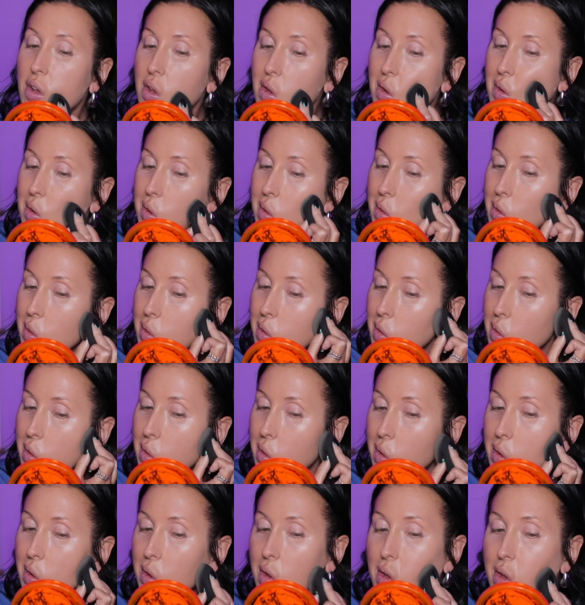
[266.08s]

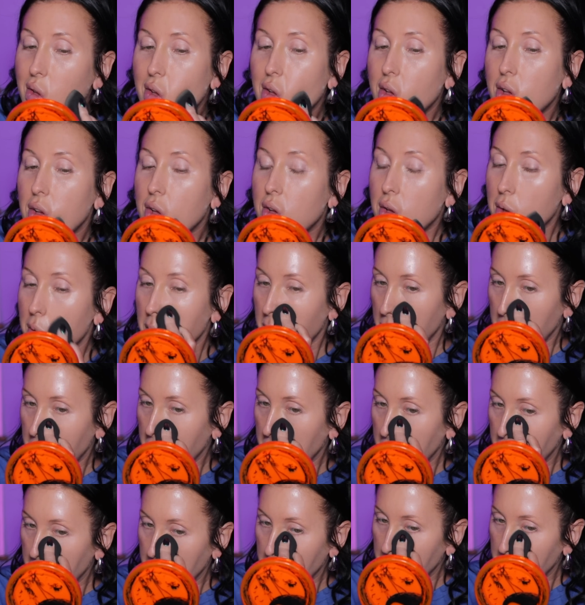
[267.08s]
(no one is talking)